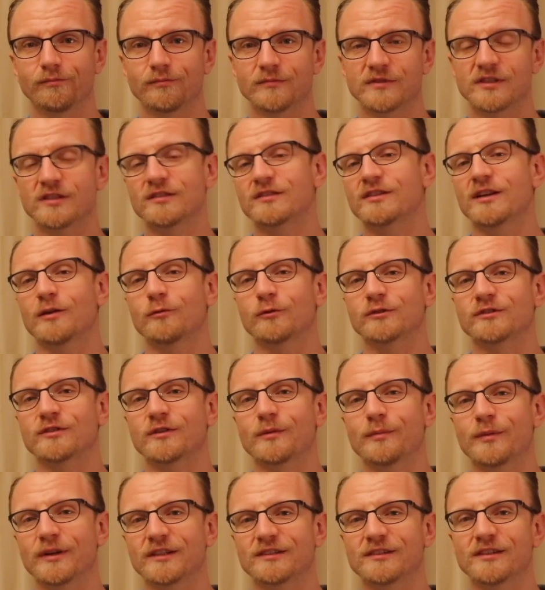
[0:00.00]
Since that wasn't
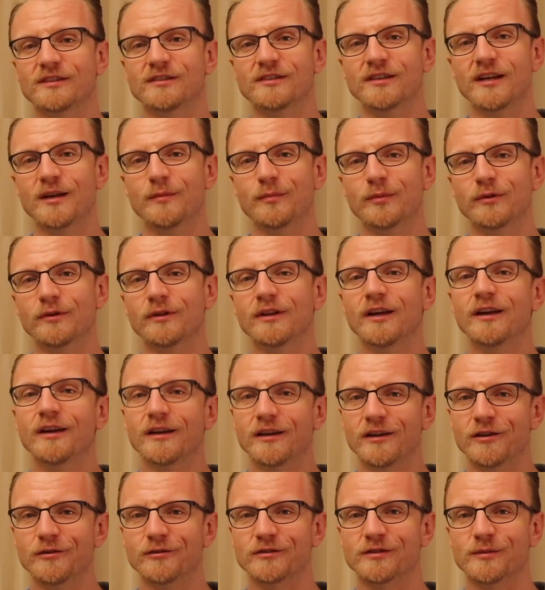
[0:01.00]
the best example,
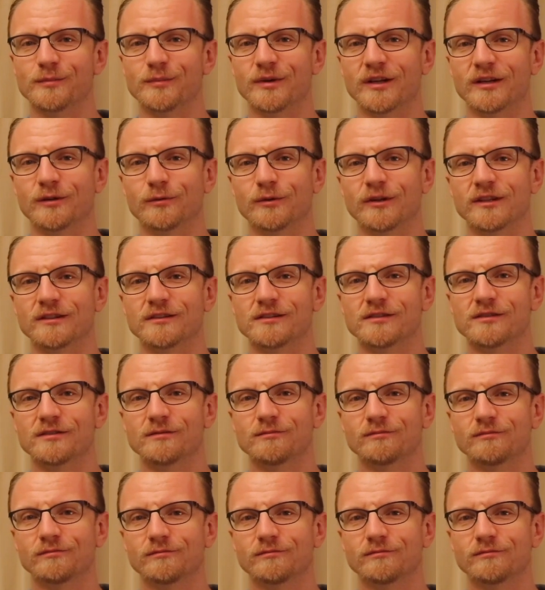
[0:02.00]
here are some better ones.